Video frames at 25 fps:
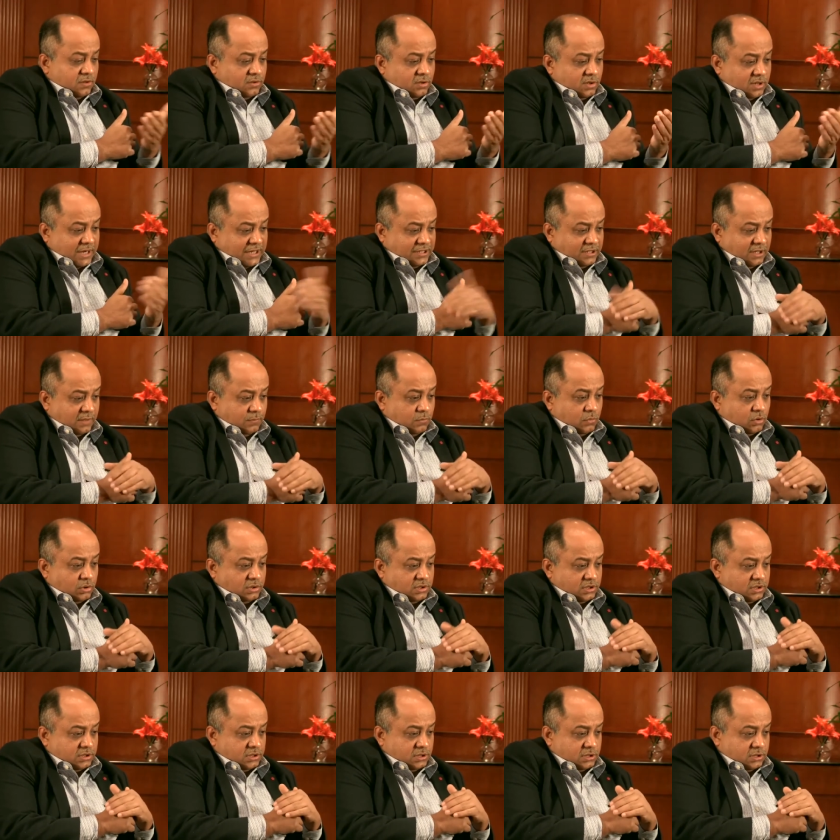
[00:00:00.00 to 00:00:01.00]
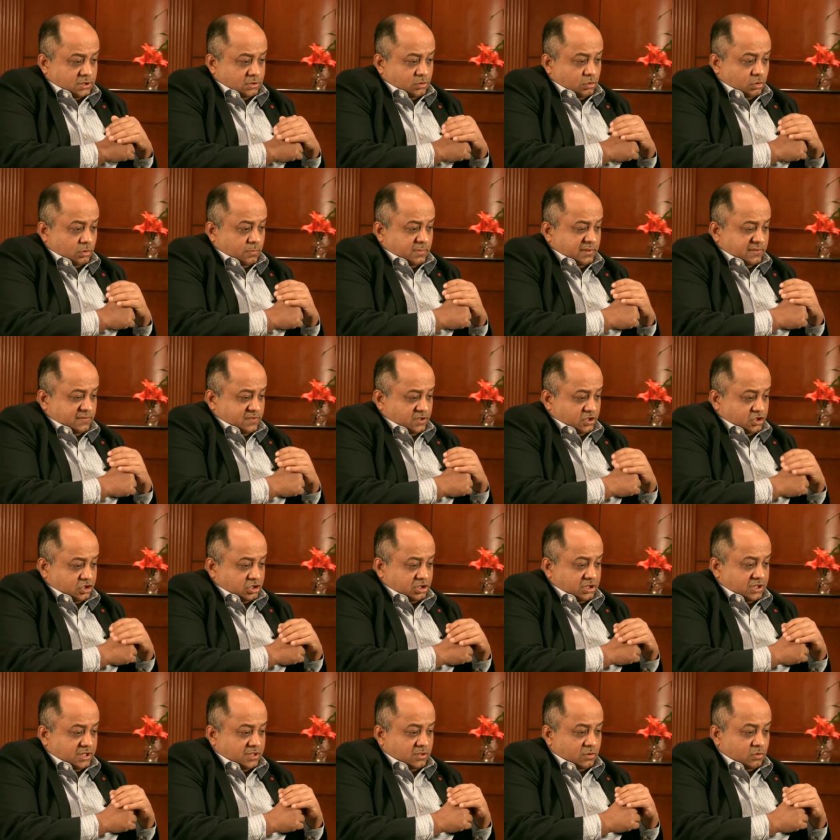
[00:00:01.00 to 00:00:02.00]
So actually both uh, Dolby
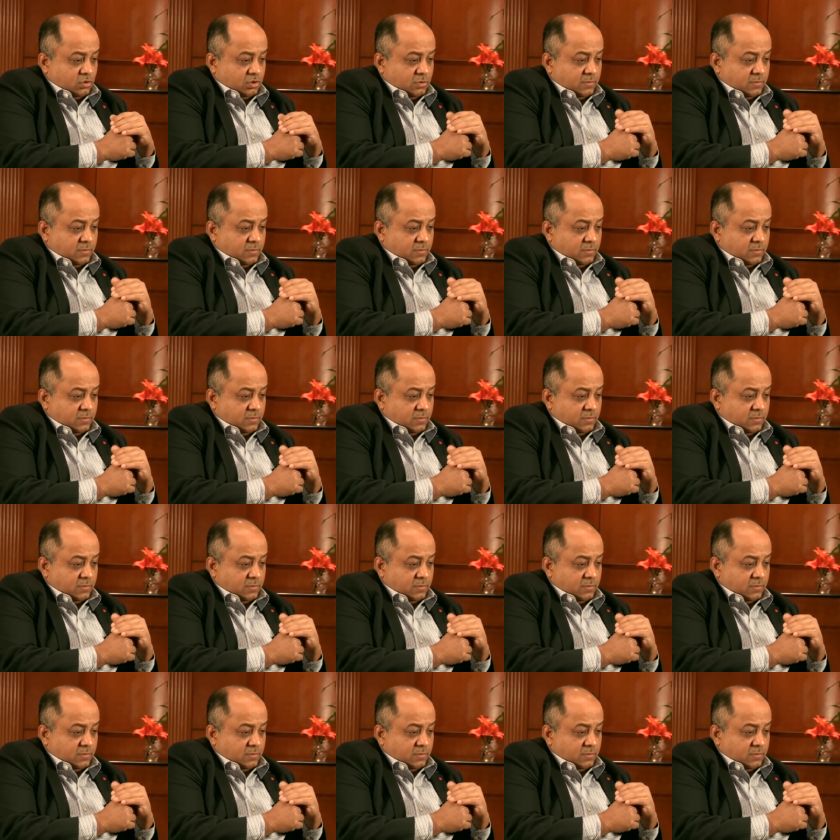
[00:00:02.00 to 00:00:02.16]
Vision and